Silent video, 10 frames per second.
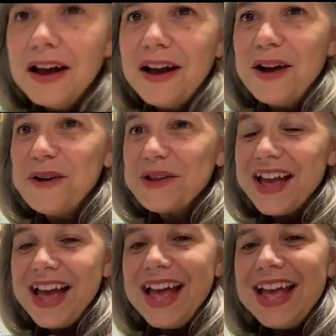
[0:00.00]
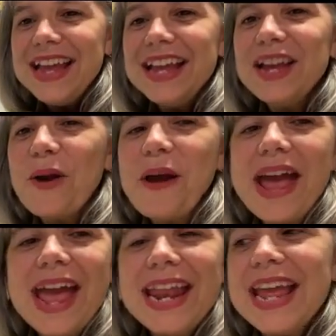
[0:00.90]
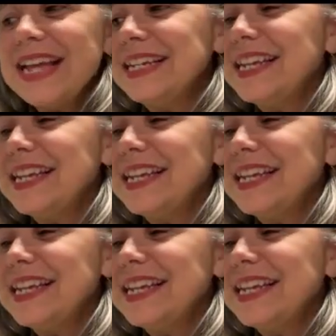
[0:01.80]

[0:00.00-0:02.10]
Okay, go ahead and